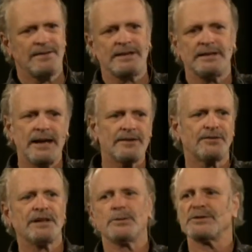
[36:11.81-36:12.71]
that
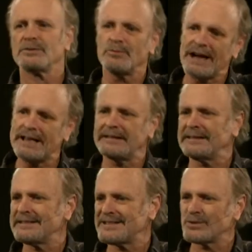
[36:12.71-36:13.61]
yes, there was a riot
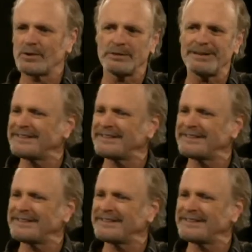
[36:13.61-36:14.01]
and disorder,